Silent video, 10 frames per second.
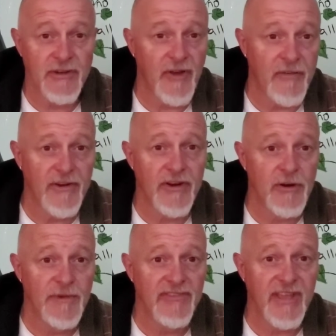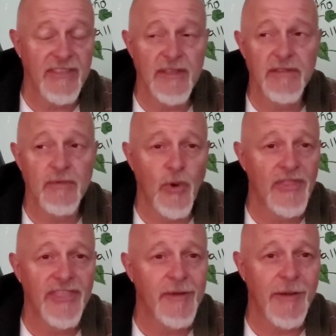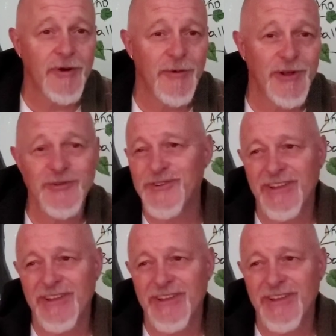you've often heard me say that the one thing about permaculture